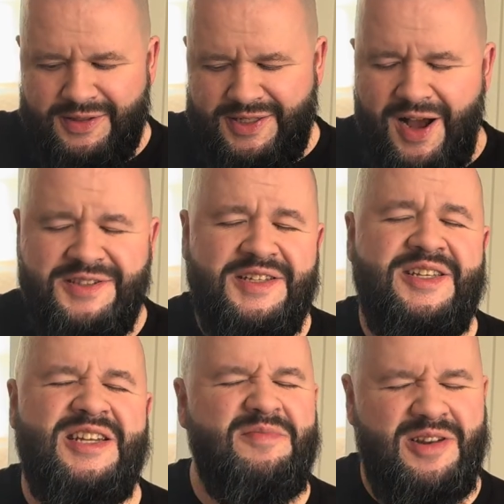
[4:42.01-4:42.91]
Tons of
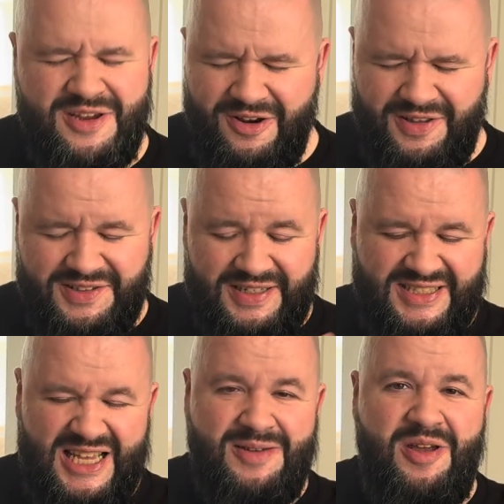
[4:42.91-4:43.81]
cinnamon here. It's a
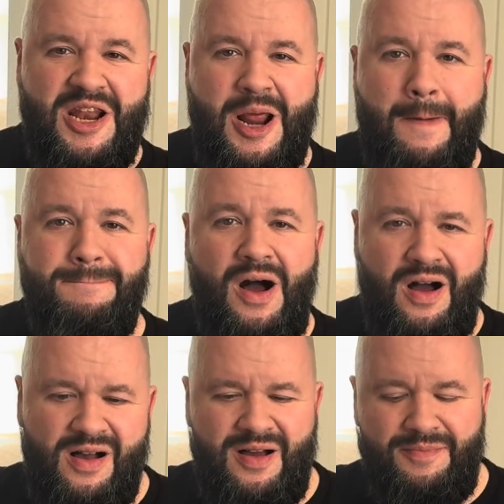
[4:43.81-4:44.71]
cinnamon
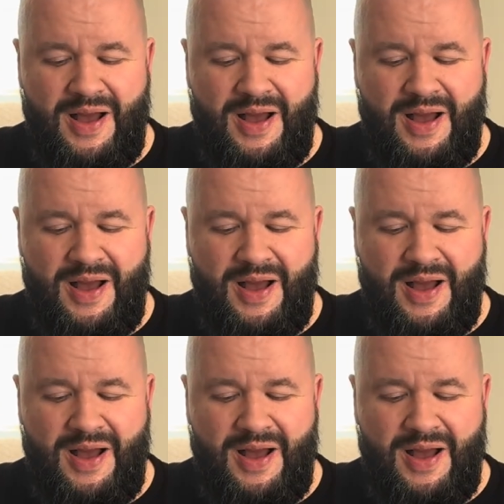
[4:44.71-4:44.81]
bomb,